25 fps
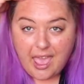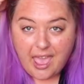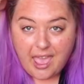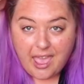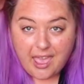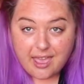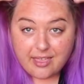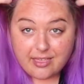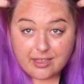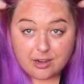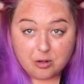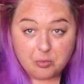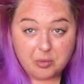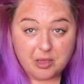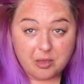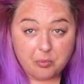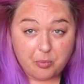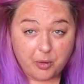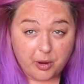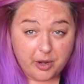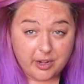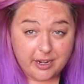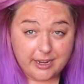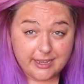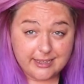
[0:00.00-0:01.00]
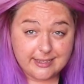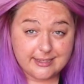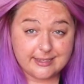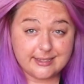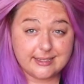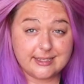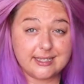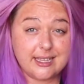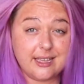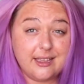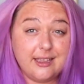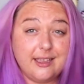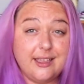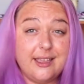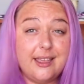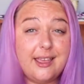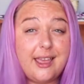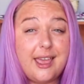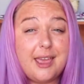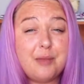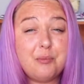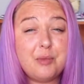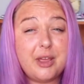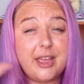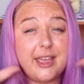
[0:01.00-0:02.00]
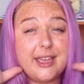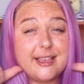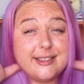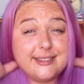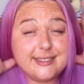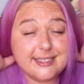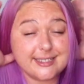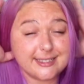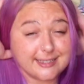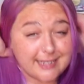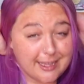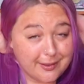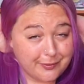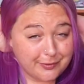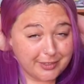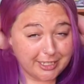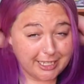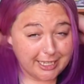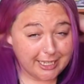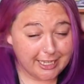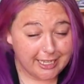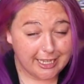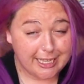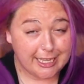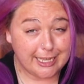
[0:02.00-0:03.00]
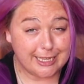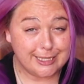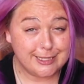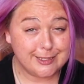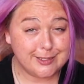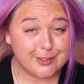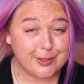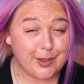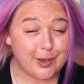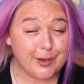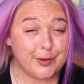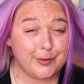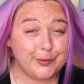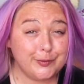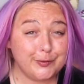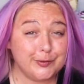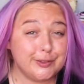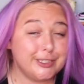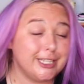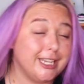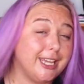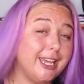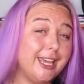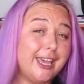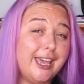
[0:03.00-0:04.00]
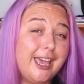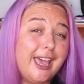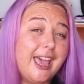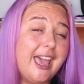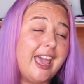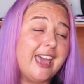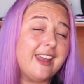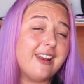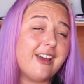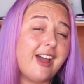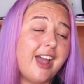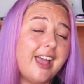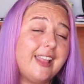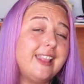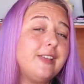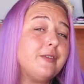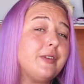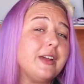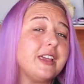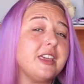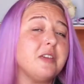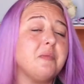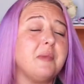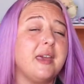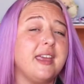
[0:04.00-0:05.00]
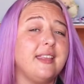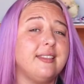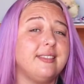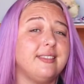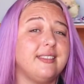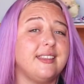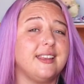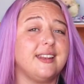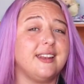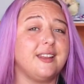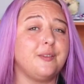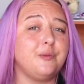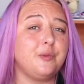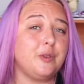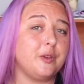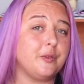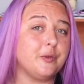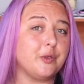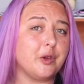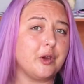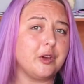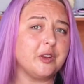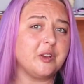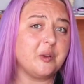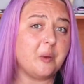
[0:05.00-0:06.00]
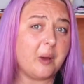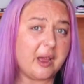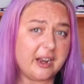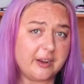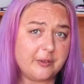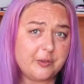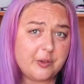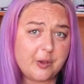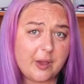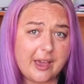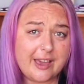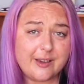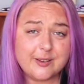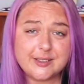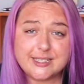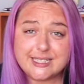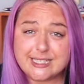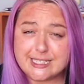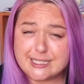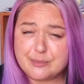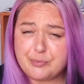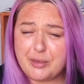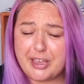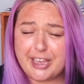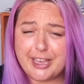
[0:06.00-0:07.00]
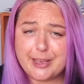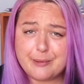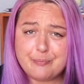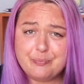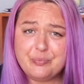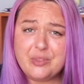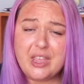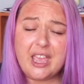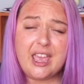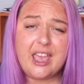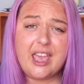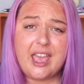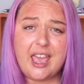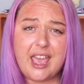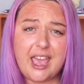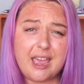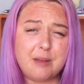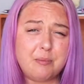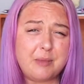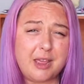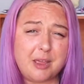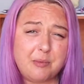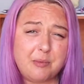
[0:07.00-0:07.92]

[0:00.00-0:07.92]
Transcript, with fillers: And that'll be a bonus and my hair's just lovely and soft and I highly recommend that if you've got quite a few hours to spare and